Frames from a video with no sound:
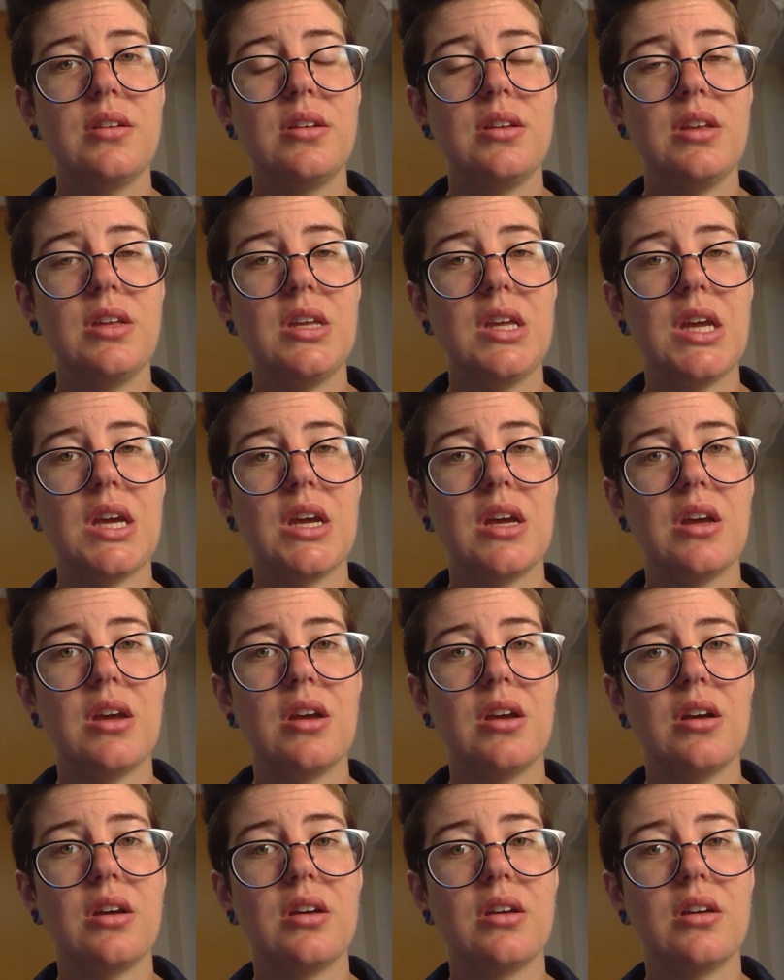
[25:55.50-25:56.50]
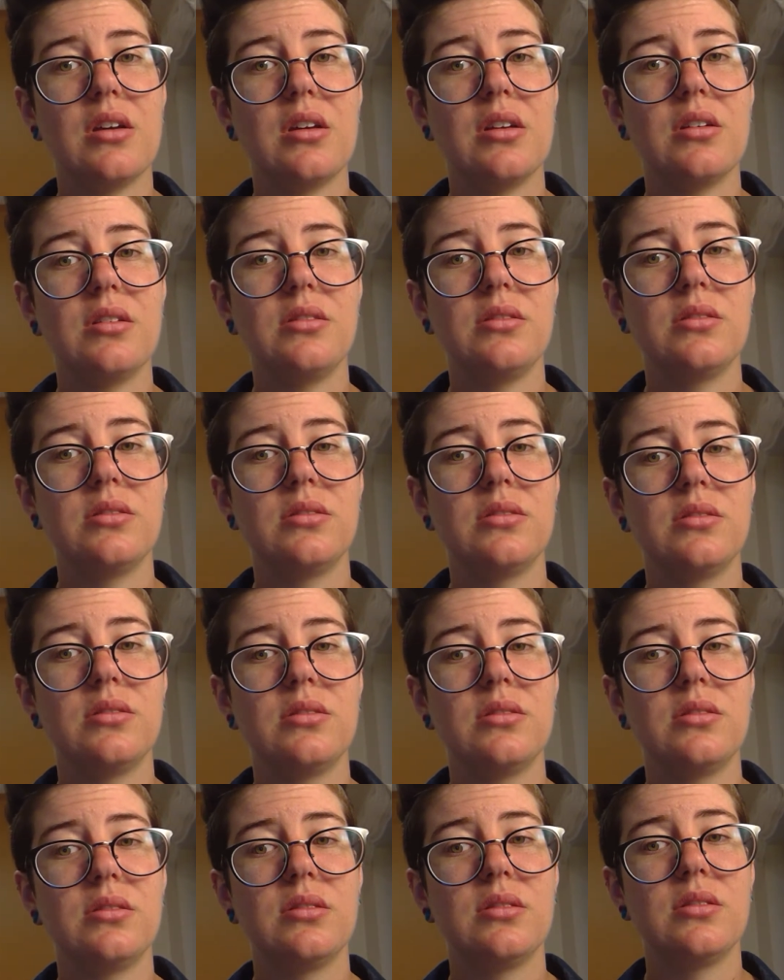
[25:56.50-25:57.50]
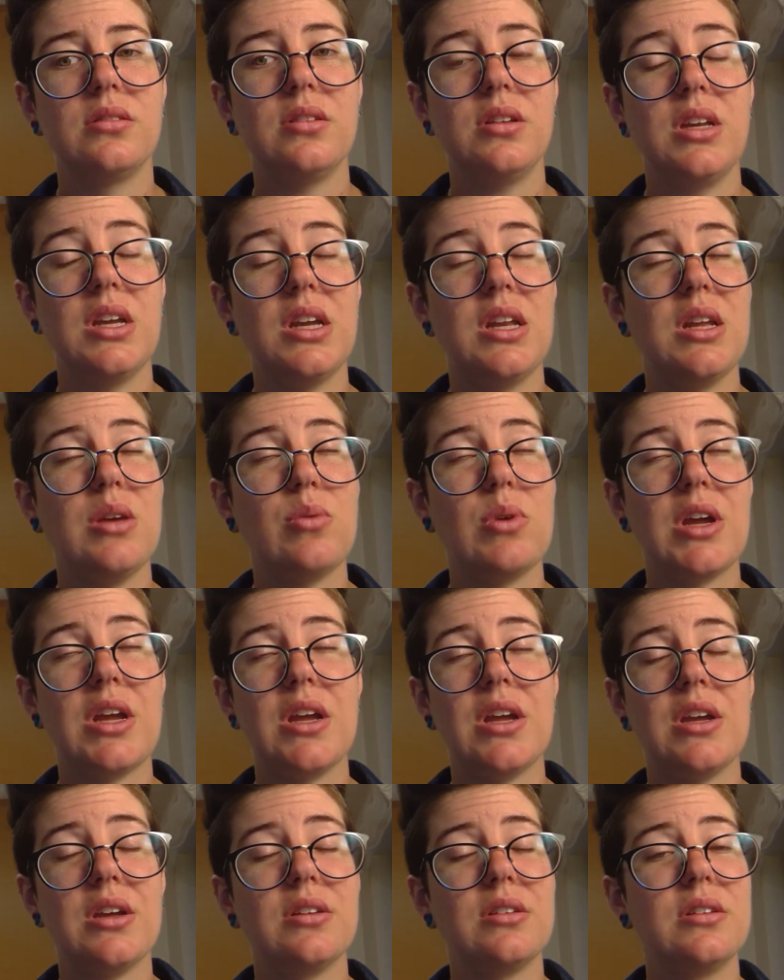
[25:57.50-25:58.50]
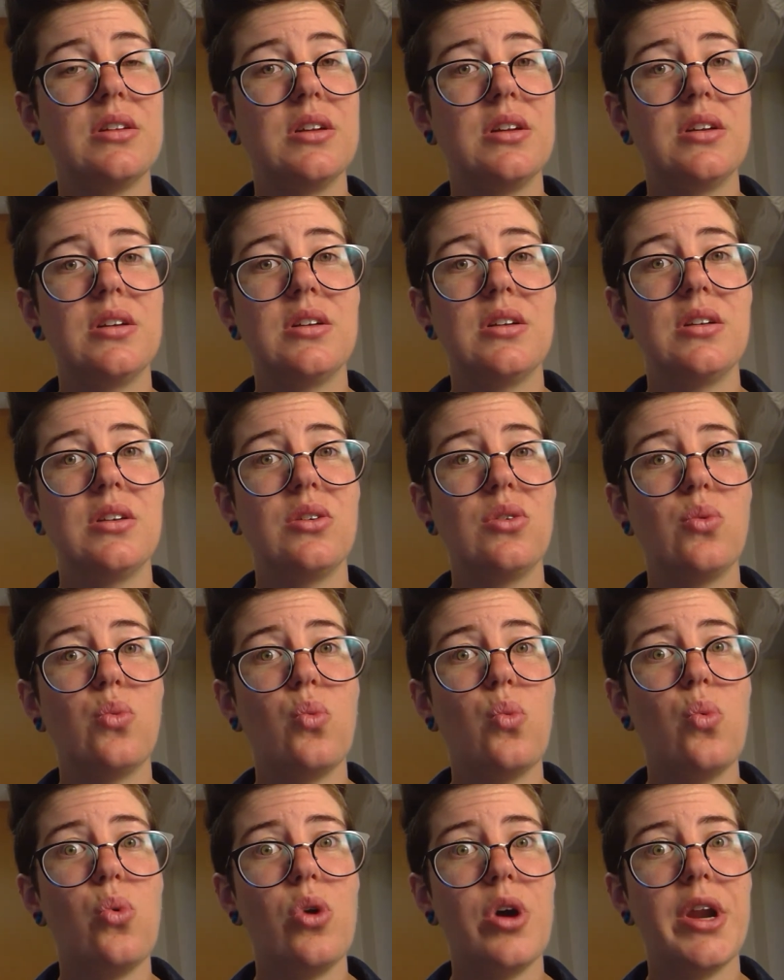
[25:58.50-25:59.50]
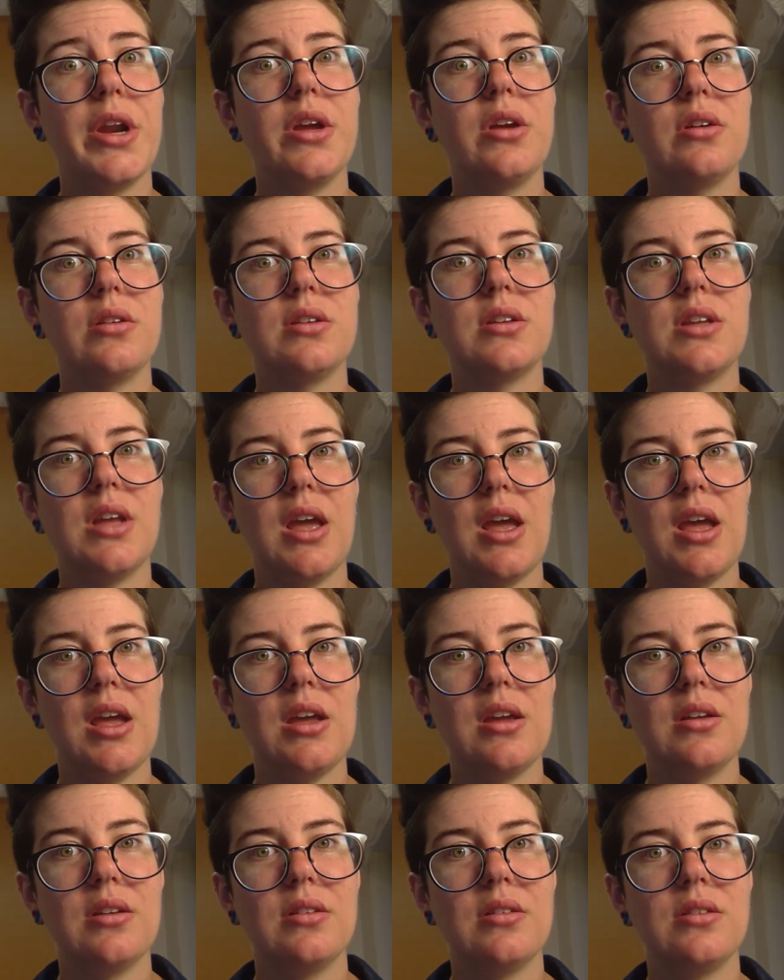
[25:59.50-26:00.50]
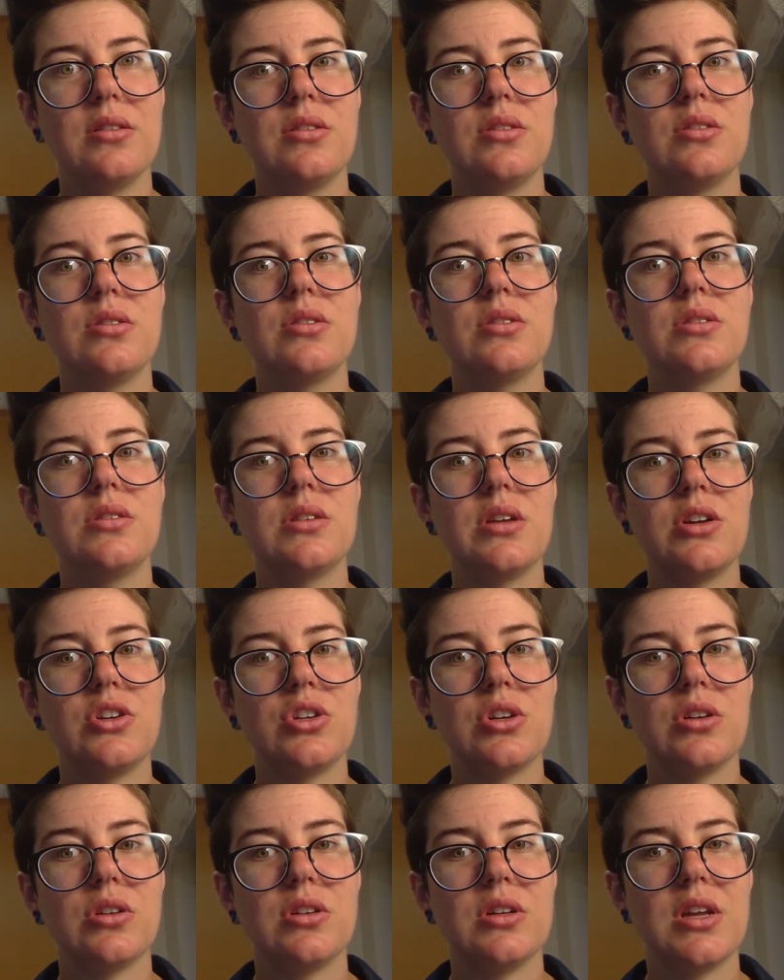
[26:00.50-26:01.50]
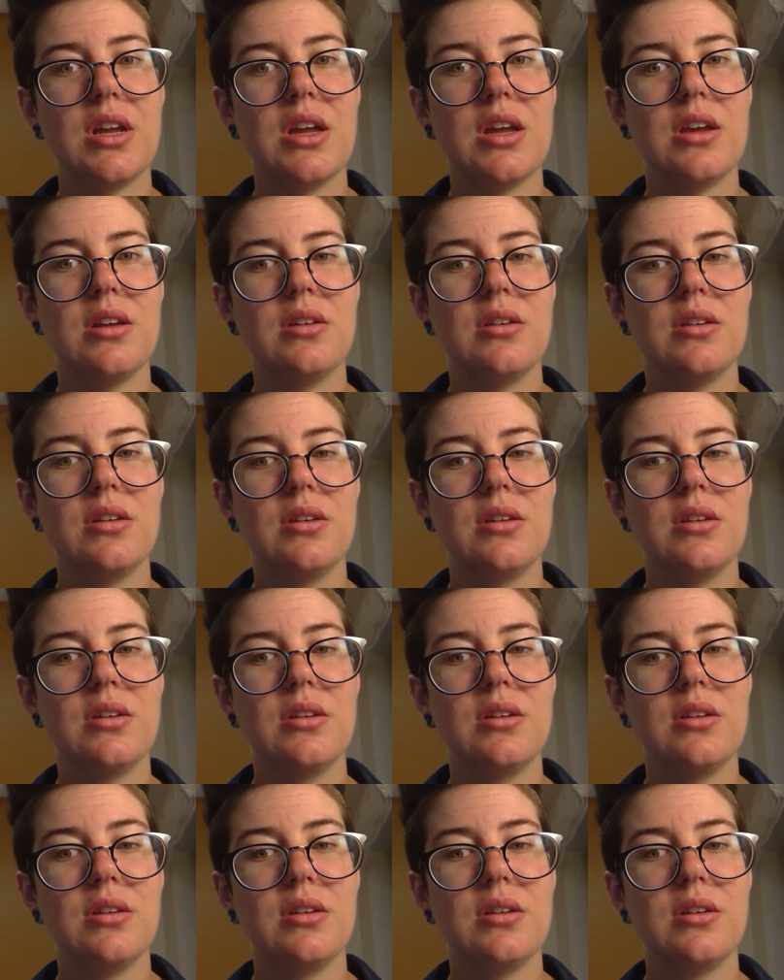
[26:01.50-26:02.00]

Yeah. Anyway, what a good day. Such a good day.